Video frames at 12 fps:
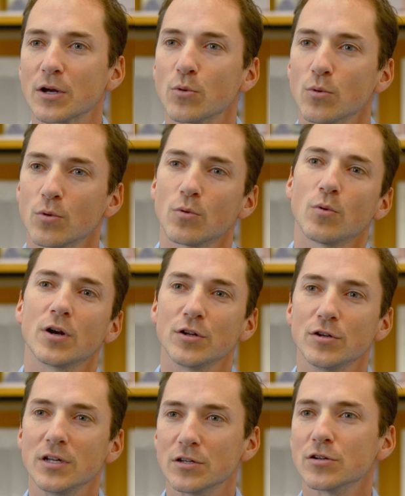like what do
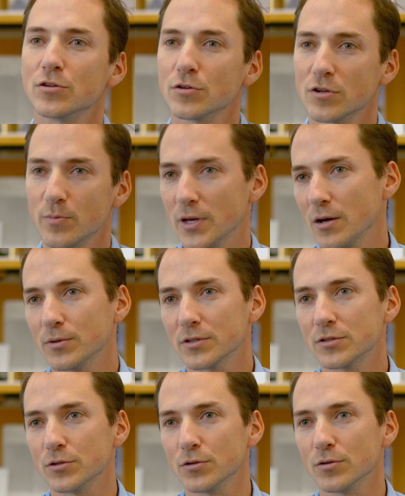you need to do to be
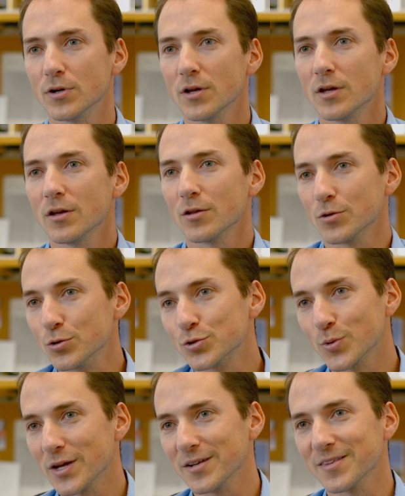able to
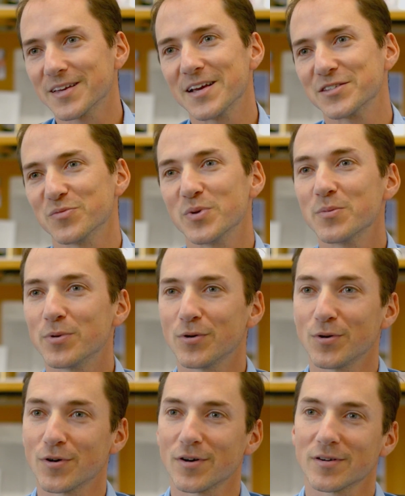lose weight in the case of people
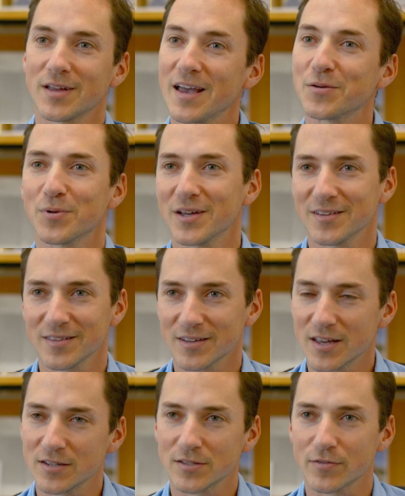or gain weight in
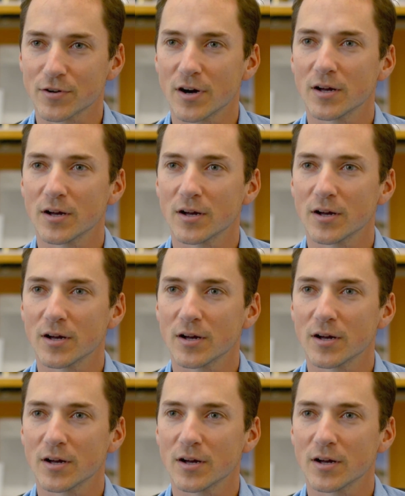the case of